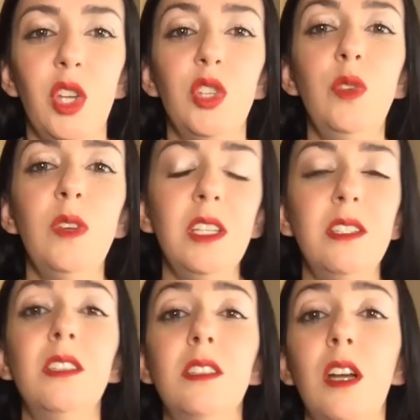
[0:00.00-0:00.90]
you need
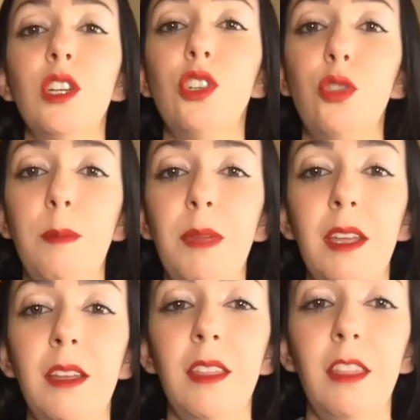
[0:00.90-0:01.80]
to start
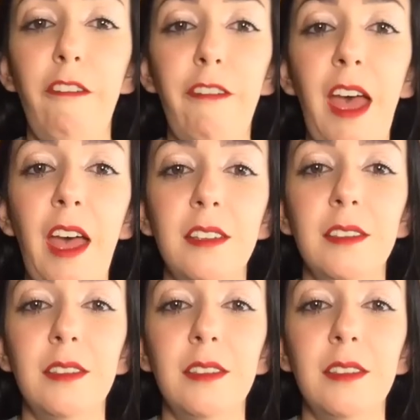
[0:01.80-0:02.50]
trimming the fat.